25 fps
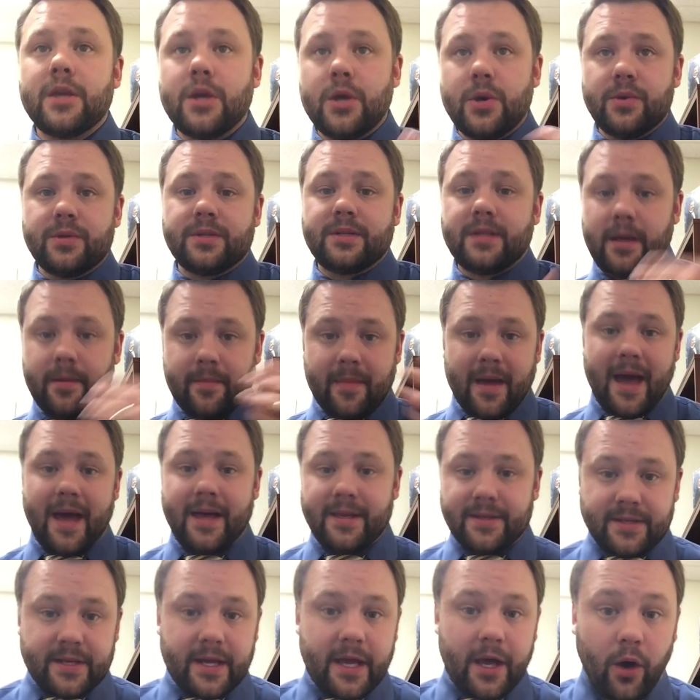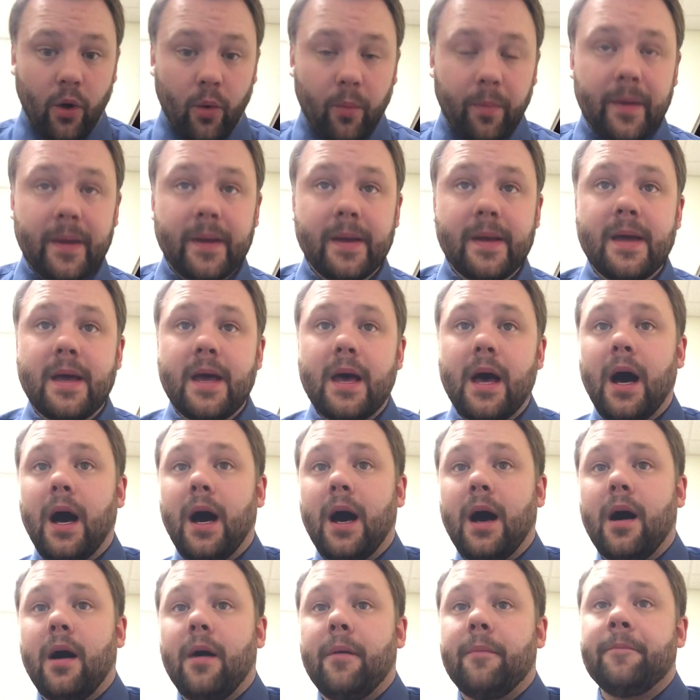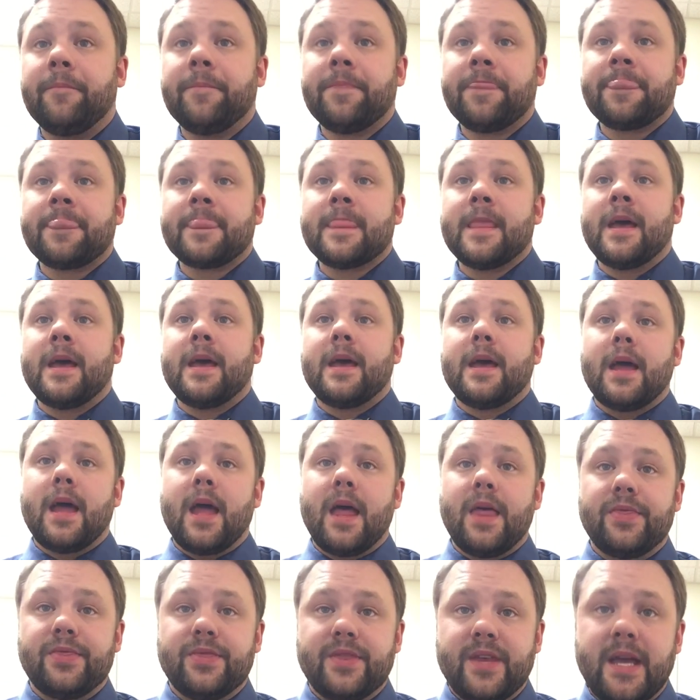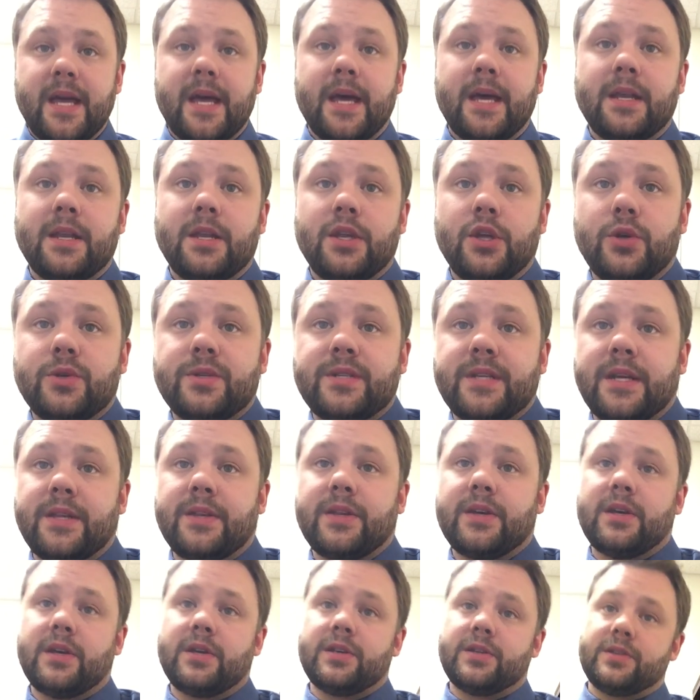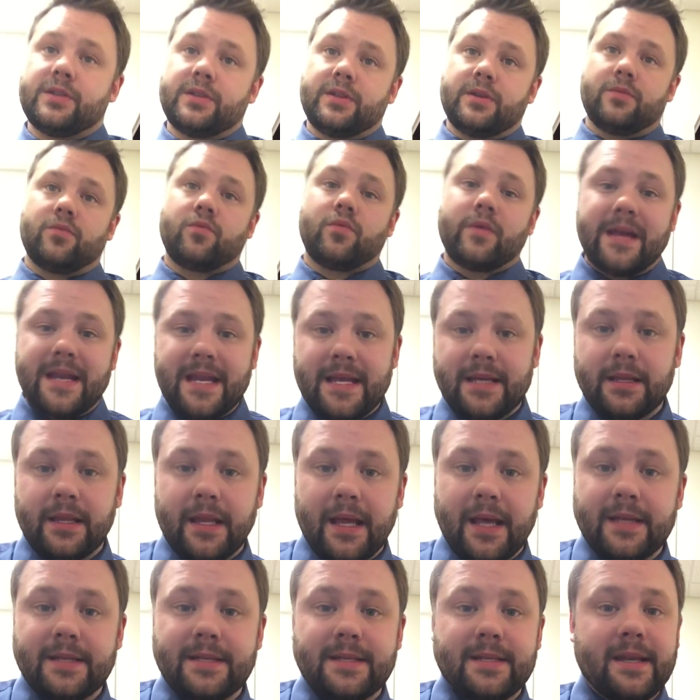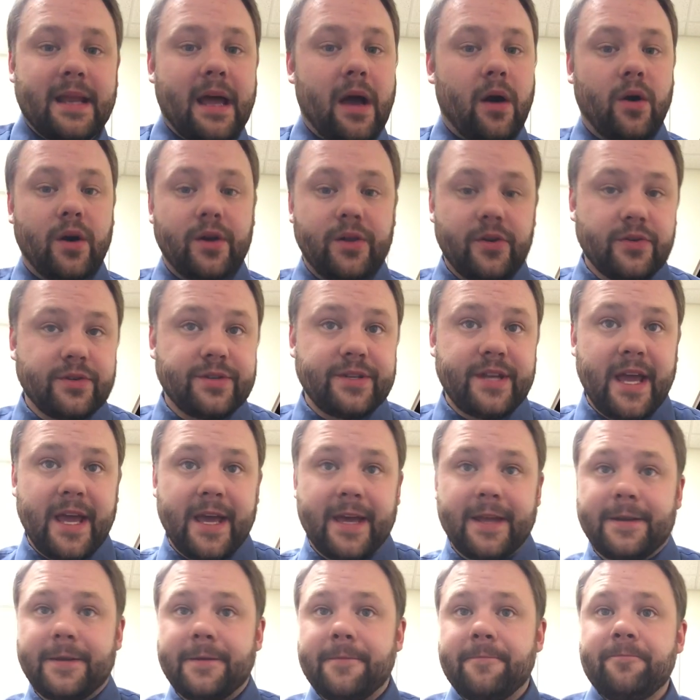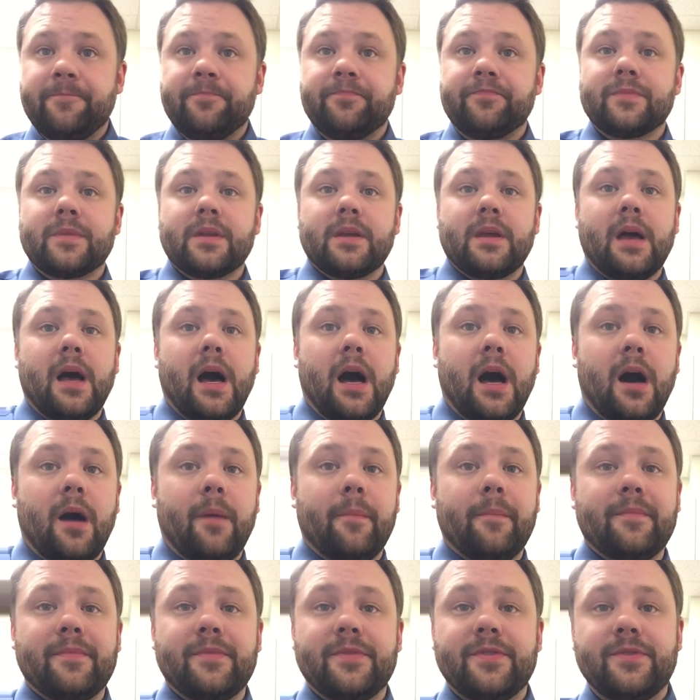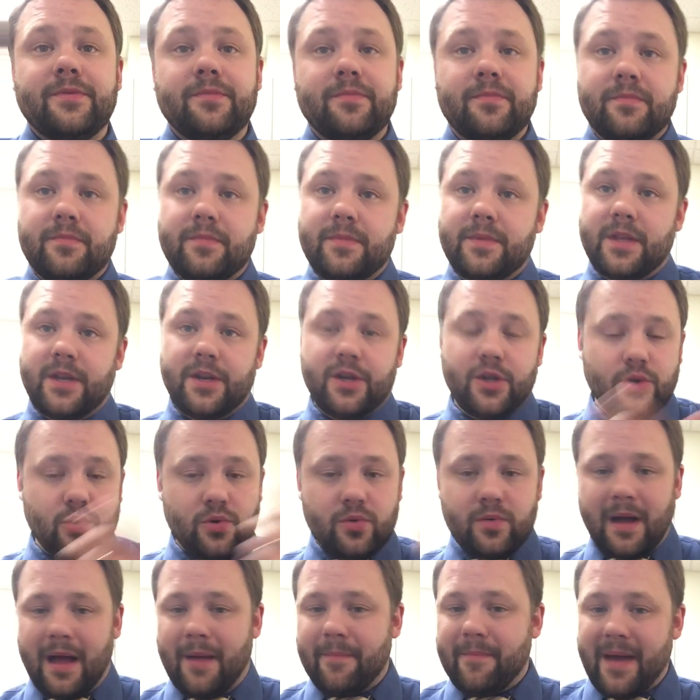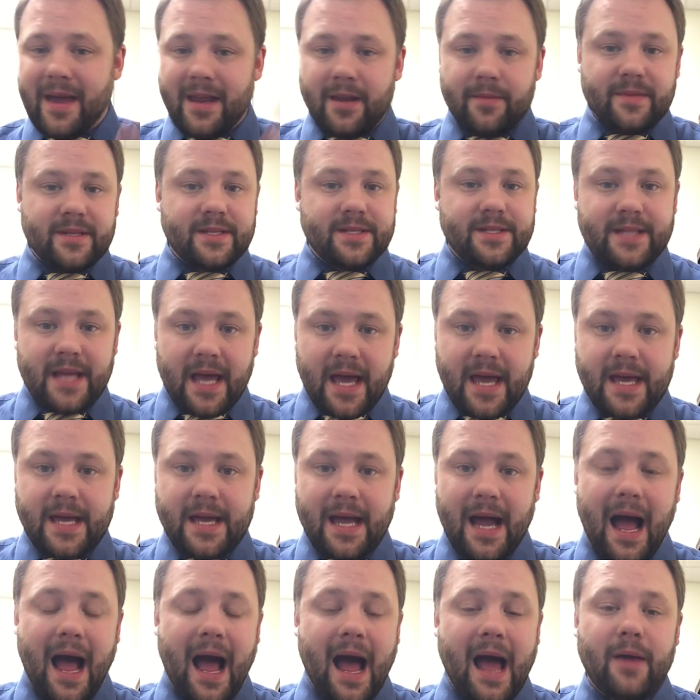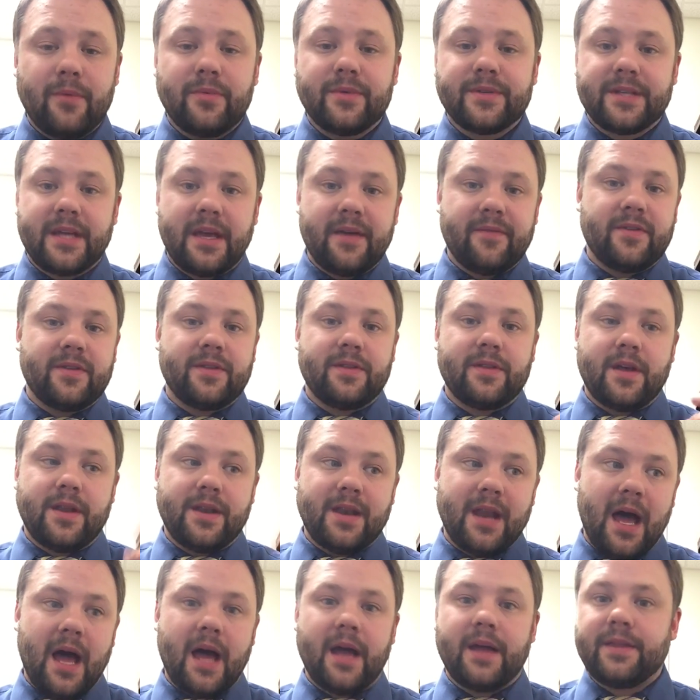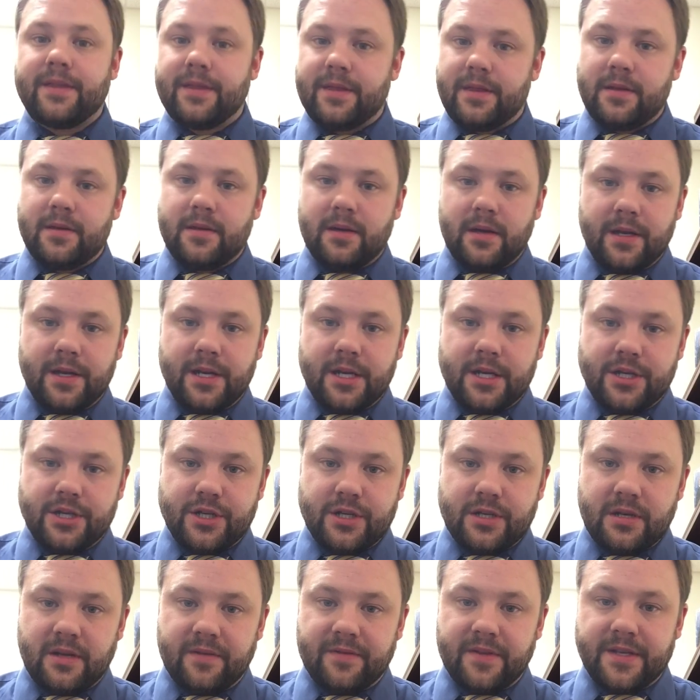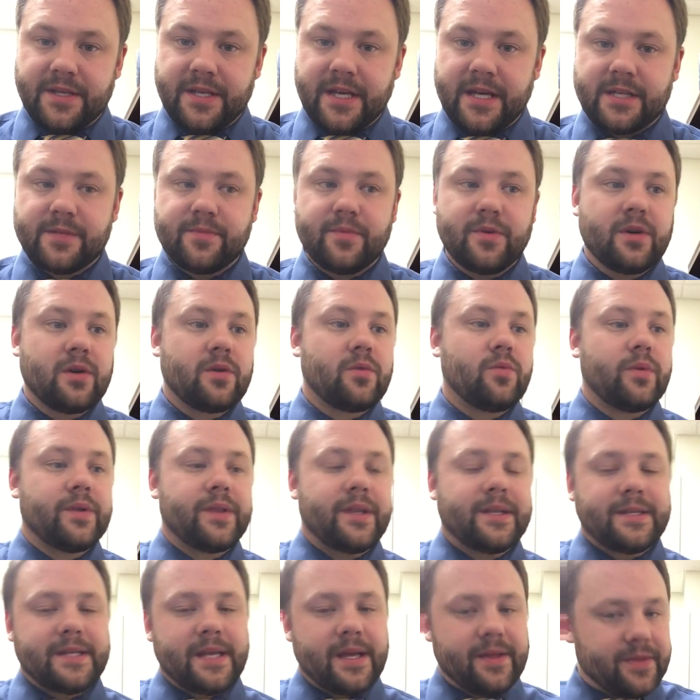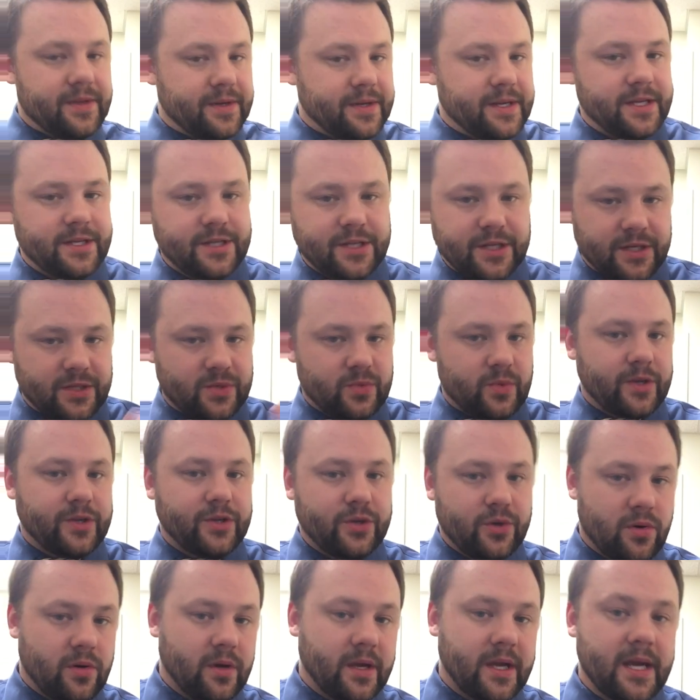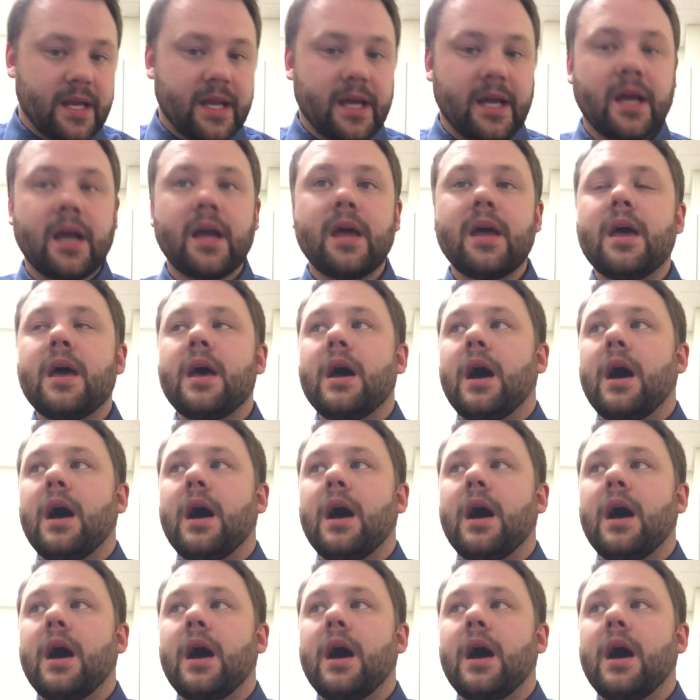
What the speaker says: Use them as help. And then you see the reading list. Now understand, I made a mistake. I was given the 9th edition of the textbook when the 10th edition is what you're getting.